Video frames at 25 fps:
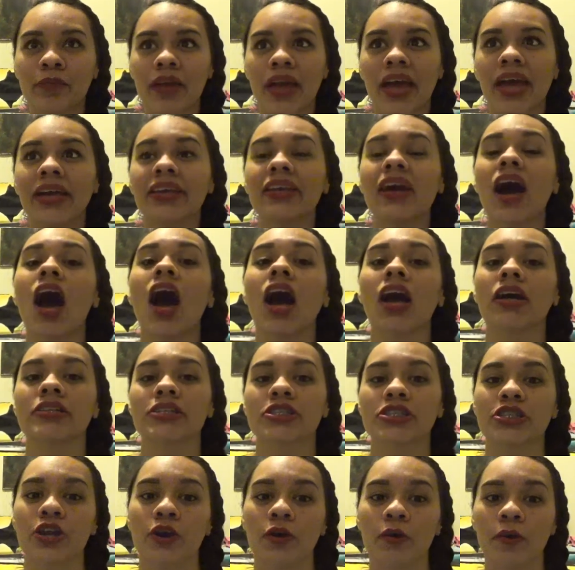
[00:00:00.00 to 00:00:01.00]
head
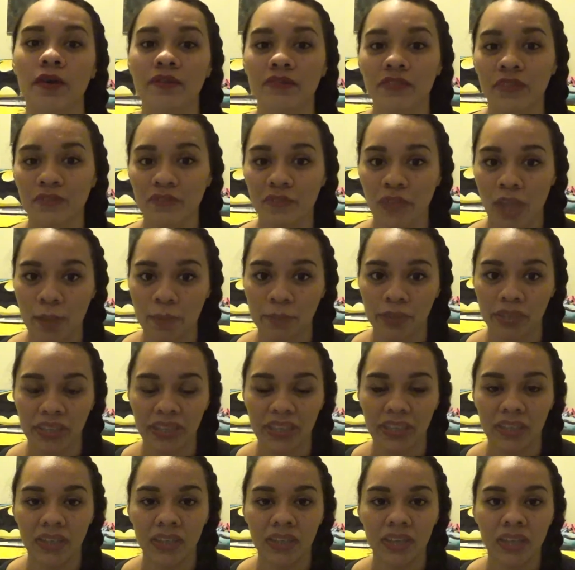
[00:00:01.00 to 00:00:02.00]
honcho of the
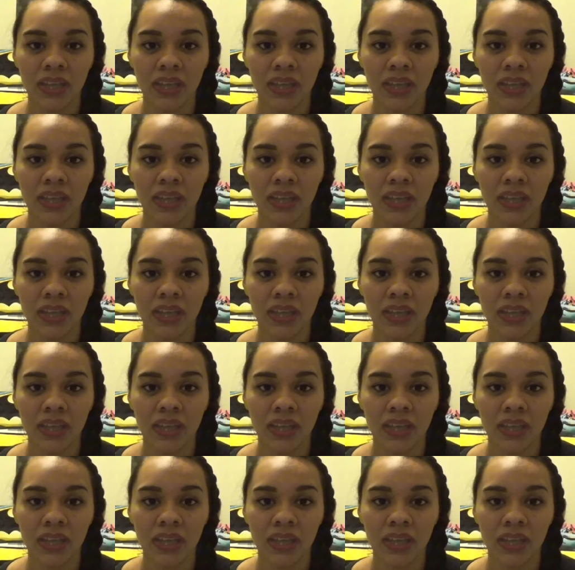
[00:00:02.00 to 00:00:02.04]
family.